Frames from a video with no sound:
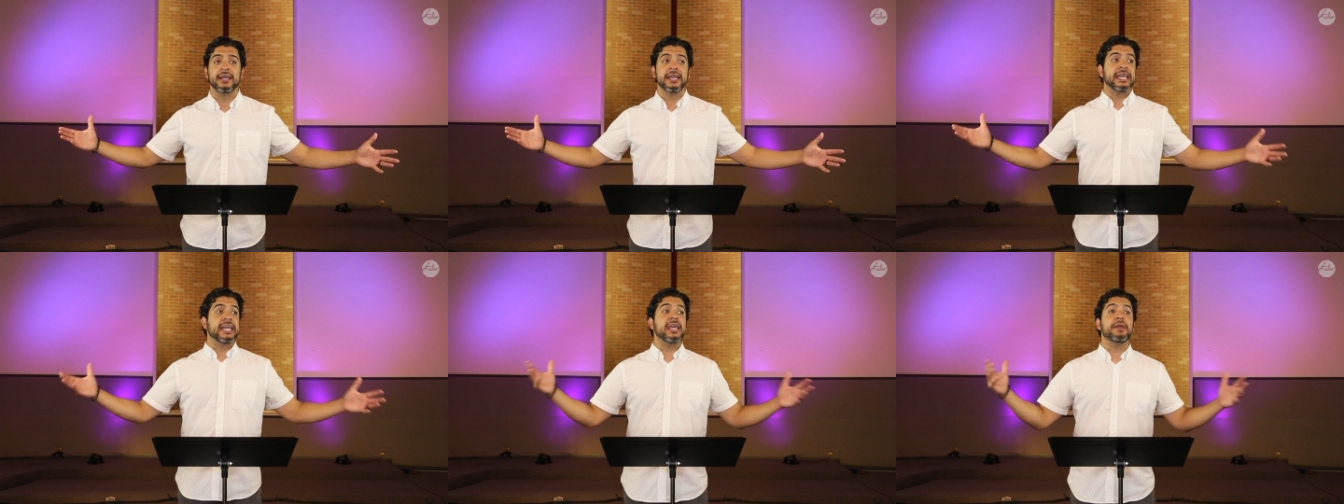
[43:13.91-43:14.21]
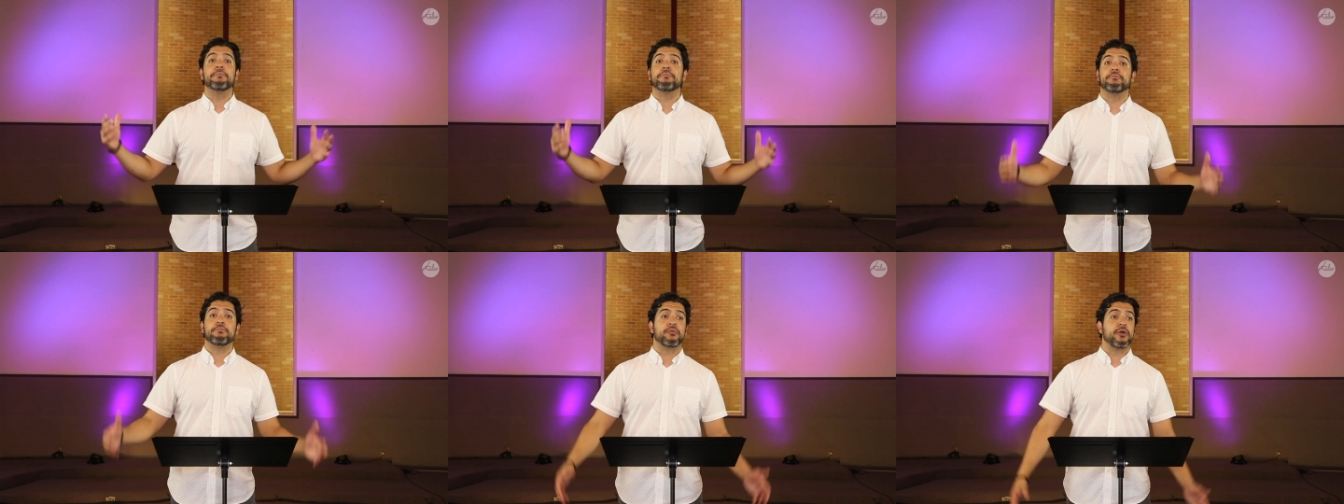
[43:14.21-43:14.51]

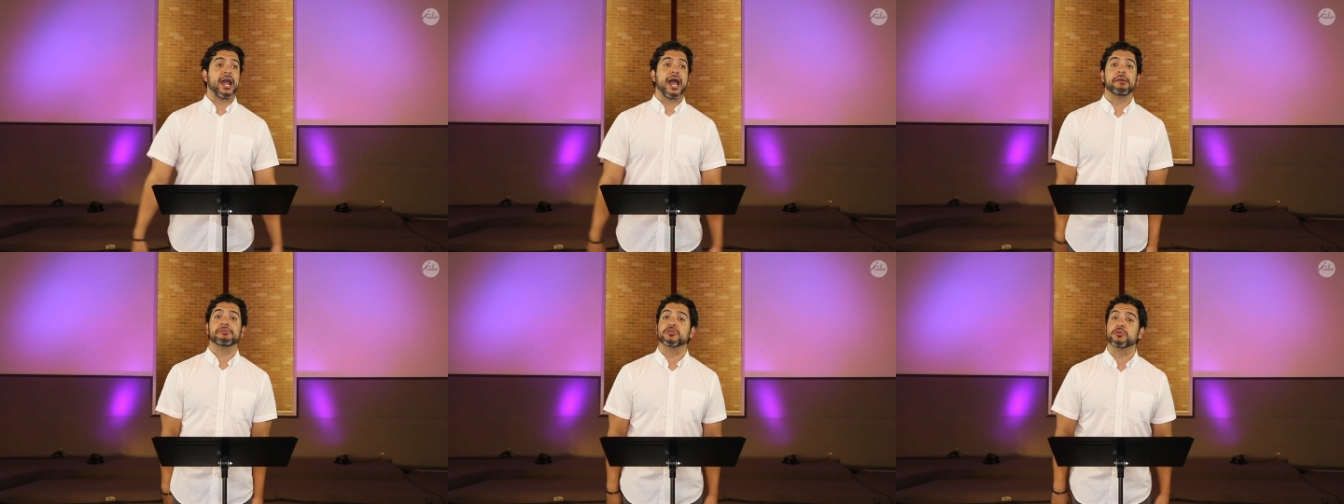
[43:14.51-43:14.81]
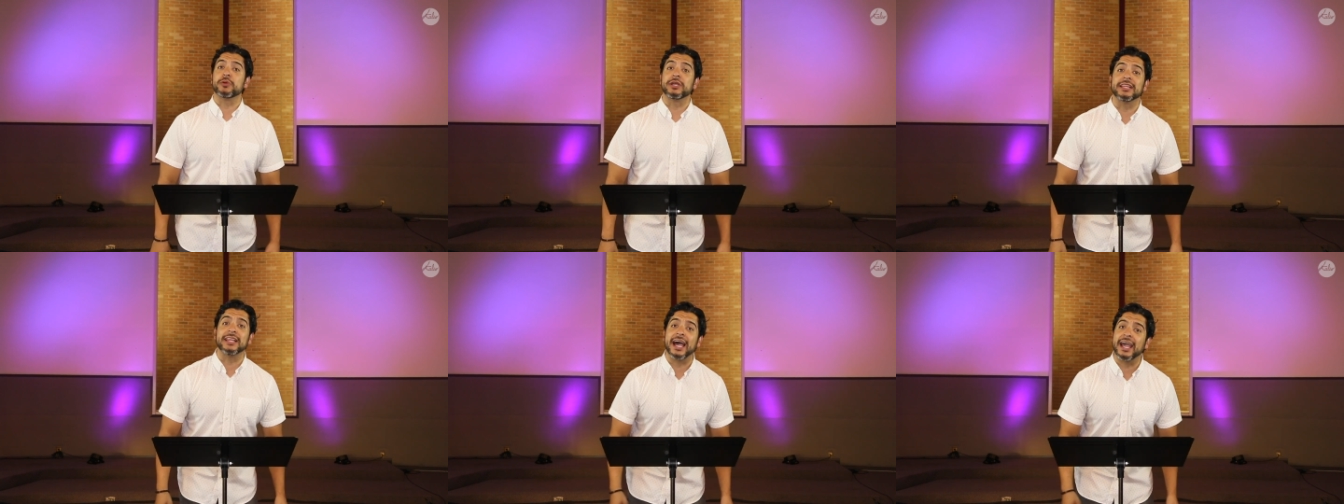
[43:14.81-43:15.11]
he perhaps
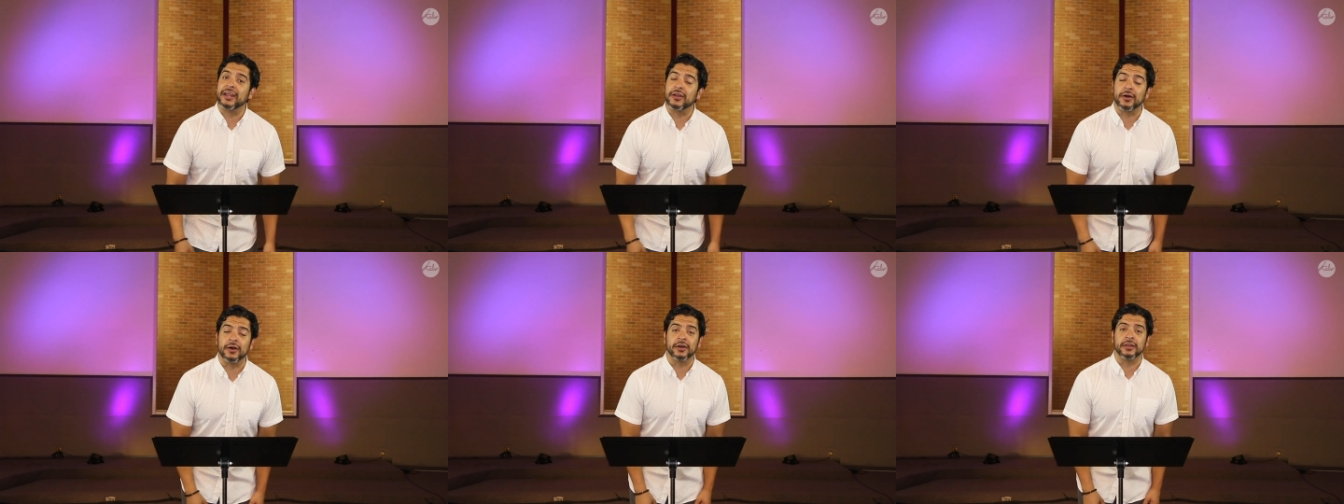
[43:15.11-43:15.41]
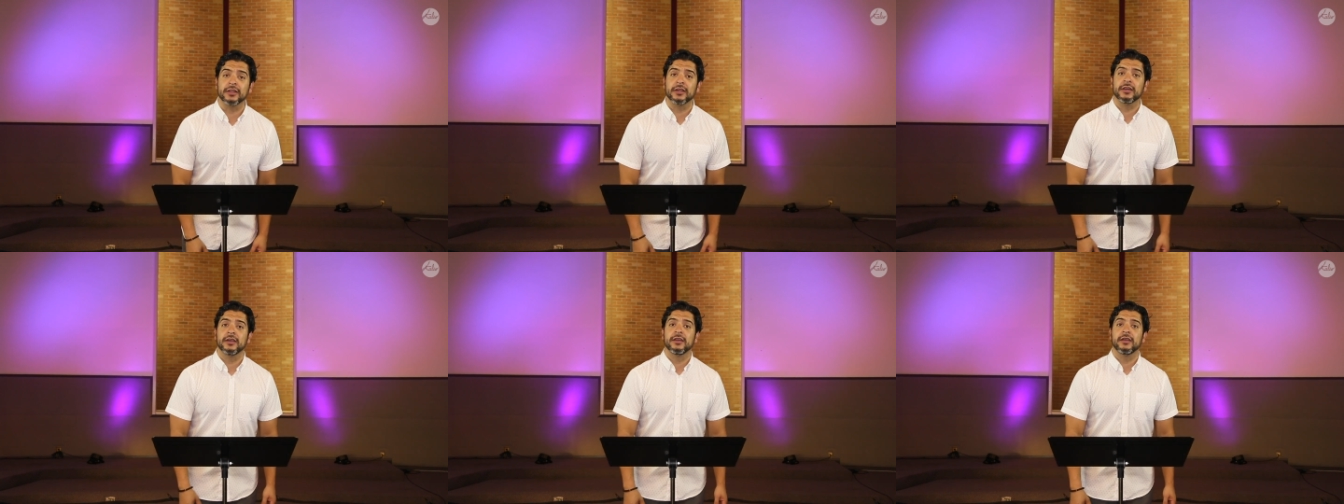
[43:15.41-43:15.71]
relied on.
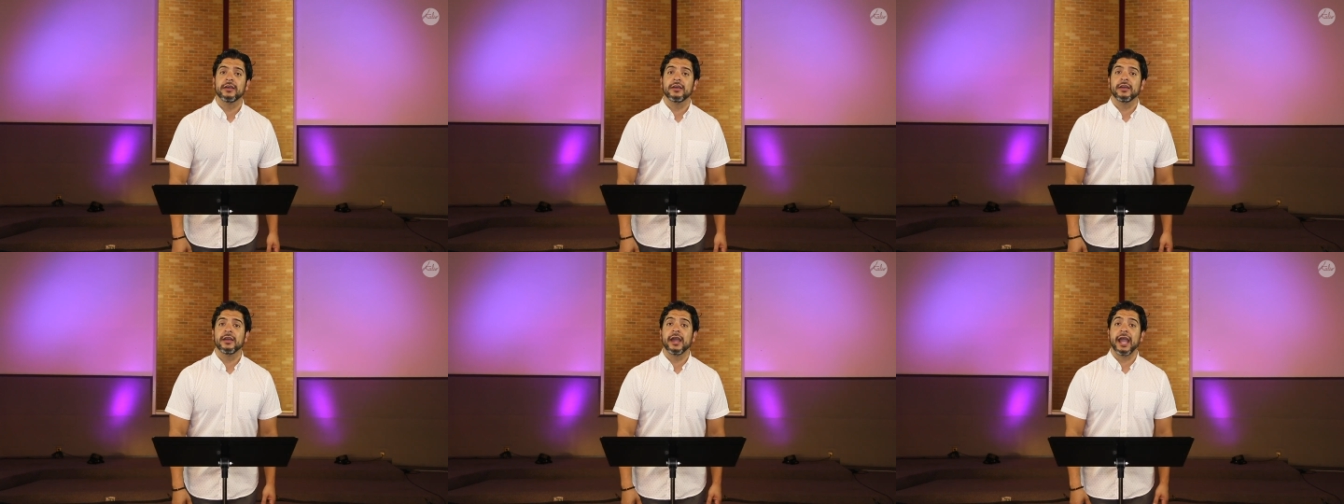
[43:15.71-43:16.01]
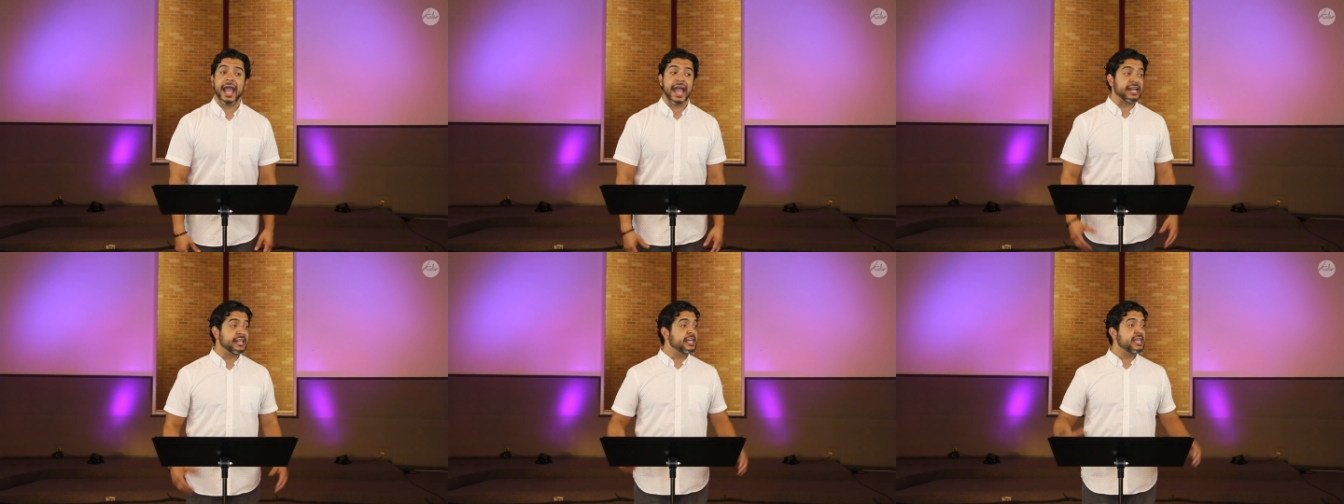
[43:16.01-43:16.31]

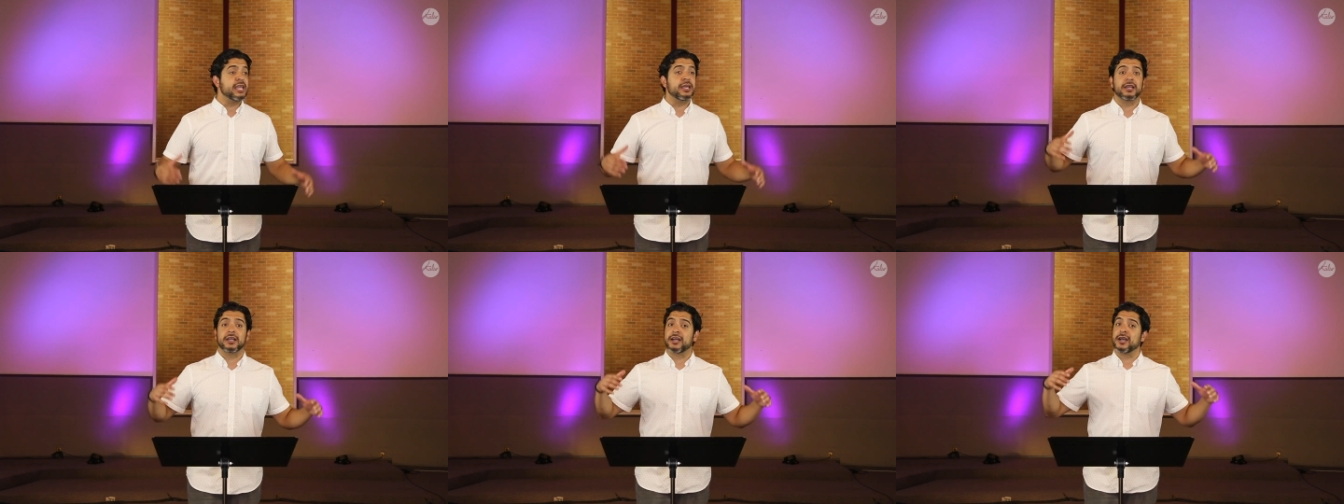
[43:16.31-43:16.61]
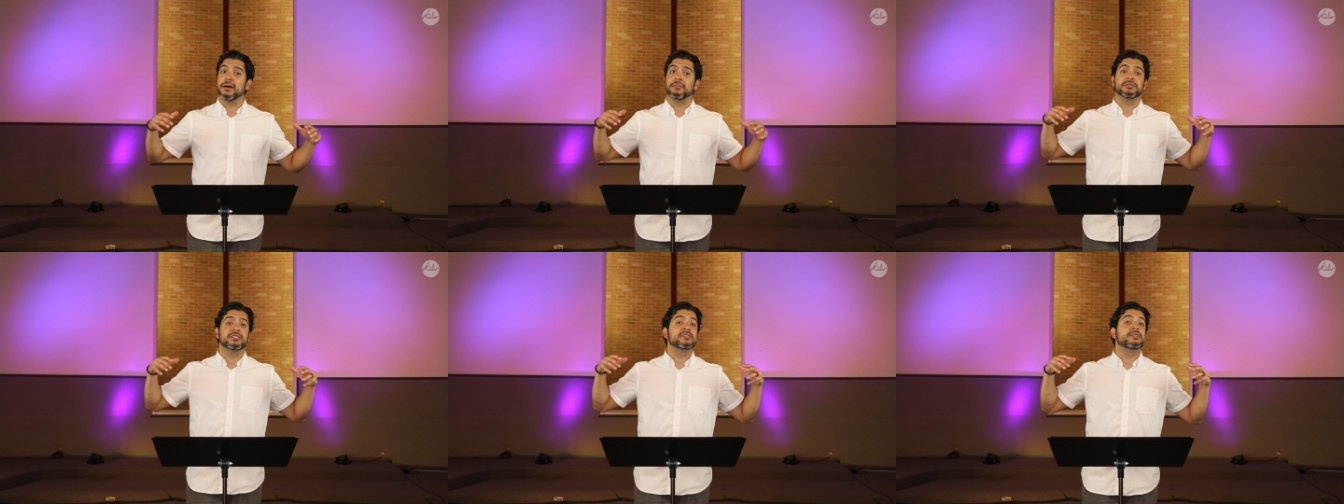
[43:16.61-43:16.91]
And he
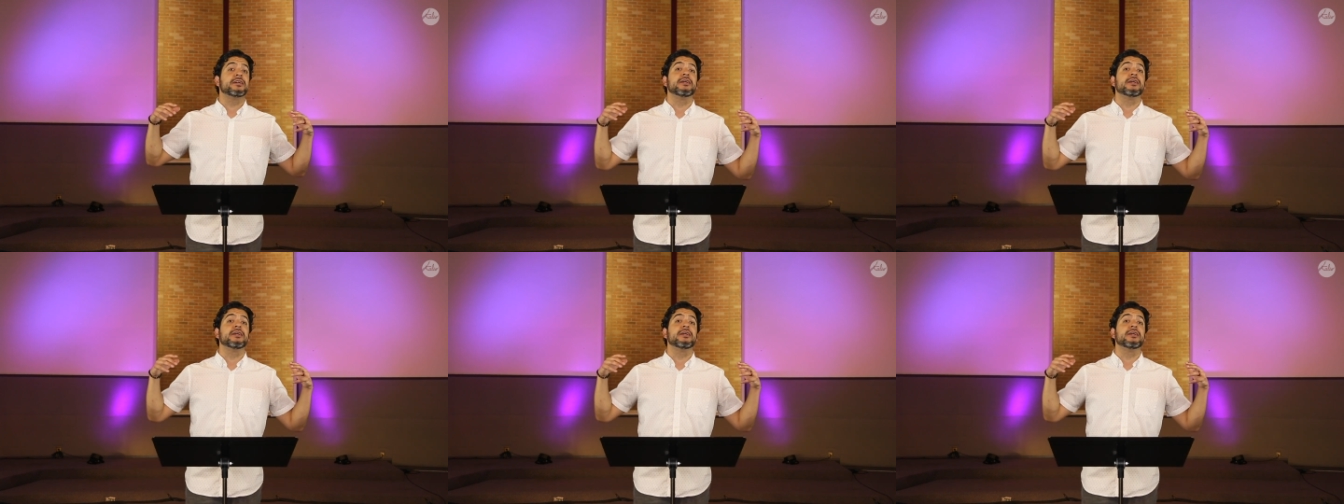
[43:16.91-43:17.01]
comes